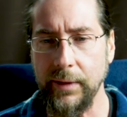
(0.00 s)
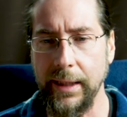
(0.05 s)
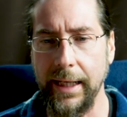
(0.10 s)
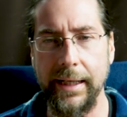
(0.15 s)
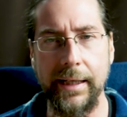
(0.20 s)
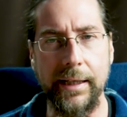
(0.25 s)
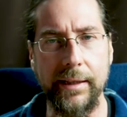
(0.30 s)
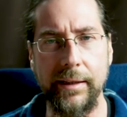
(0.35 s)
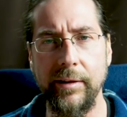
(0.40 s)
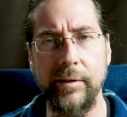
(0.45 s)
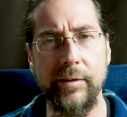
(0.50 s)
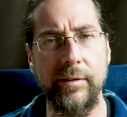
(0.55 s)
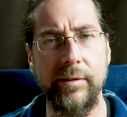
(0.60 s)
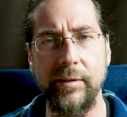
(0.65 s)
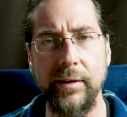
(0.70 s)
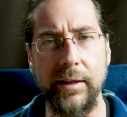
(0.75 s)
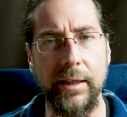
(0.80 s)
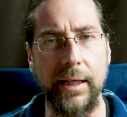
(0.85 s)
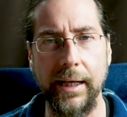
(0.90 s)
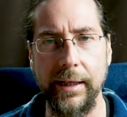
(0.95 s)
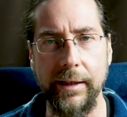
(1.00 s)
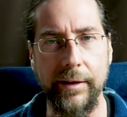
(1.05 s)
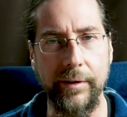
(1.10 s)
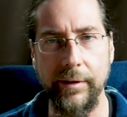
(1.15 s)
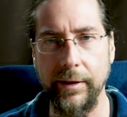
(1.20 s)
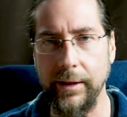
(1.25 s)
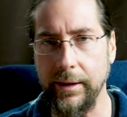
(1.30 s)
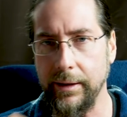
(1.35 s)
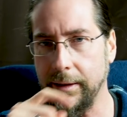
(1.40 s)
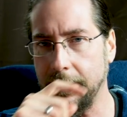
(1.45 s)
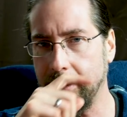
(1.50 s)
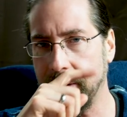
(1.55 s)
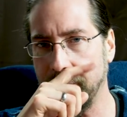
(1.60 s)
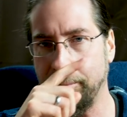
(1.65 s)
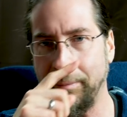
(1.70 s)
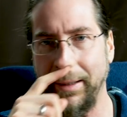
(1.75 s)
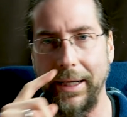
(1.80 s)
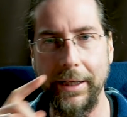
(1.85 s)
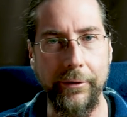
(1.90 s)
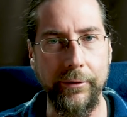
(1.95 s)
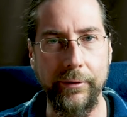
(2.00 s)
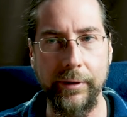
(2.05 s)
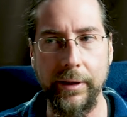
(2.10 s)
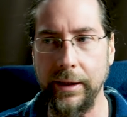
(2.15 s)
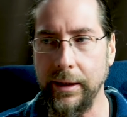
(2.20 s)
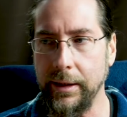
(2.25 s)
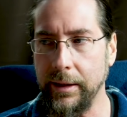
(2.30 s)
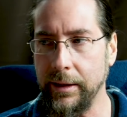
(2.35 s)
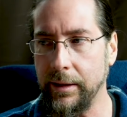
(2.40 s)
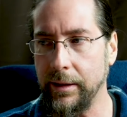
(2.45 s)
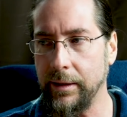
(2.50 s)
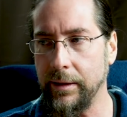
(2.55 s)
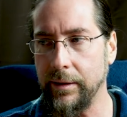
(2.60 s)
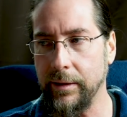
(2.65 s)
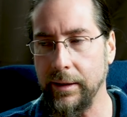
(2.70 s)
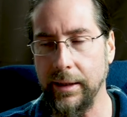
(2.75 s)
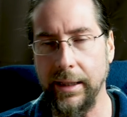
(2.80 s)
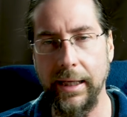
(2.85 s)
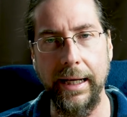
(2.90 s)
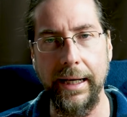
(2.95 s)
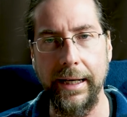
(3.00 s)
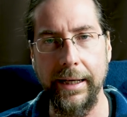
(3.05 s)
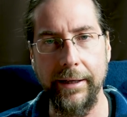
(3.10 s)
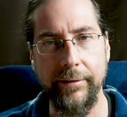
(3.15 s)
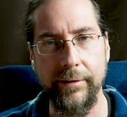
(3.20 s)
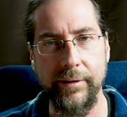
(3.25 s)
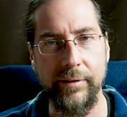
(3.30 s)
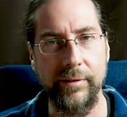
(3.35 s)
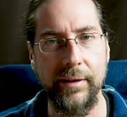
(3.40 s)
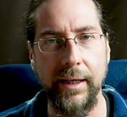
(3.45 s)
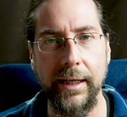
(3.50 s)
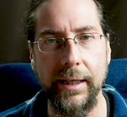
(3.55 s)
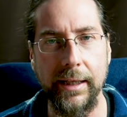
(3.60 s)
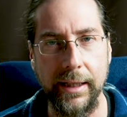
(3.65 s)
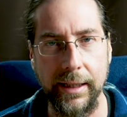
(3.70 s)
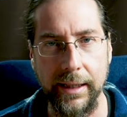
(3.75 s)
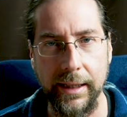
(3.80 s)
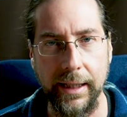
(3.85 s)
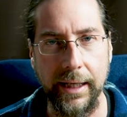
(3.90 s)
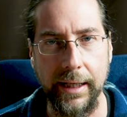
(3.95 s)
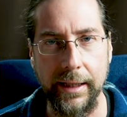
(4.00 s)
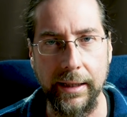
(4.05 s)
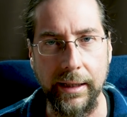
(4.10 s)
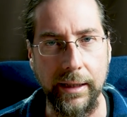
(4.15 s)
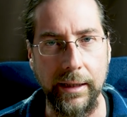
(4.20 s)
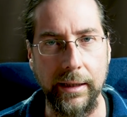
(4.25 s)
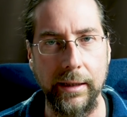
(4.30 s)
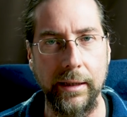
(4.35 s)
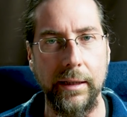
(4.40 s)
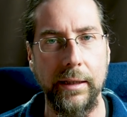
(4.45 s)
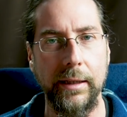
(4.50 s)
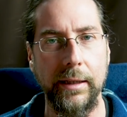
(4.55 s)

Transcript: And I didn't see anything that the battery care is taking any